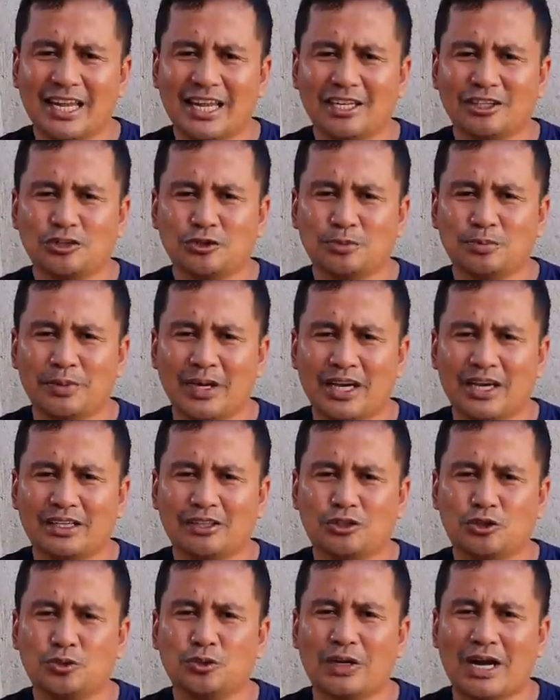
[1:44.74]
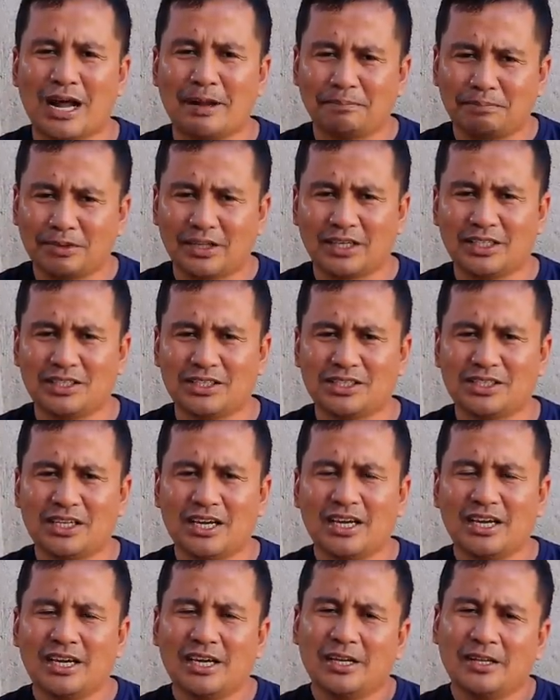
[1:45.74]
like to make 2 updates.
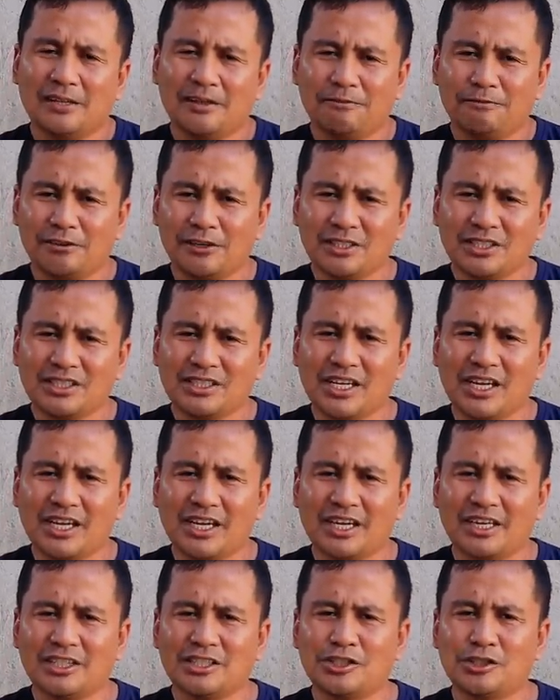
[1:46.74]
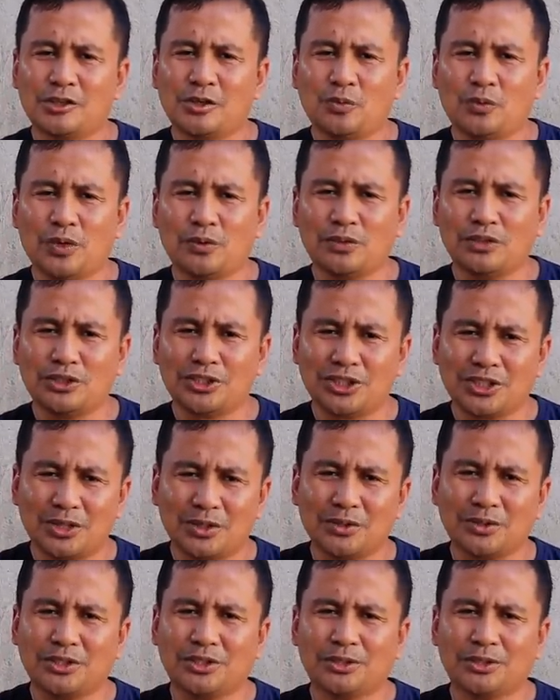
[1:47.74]
The first thing is, we will show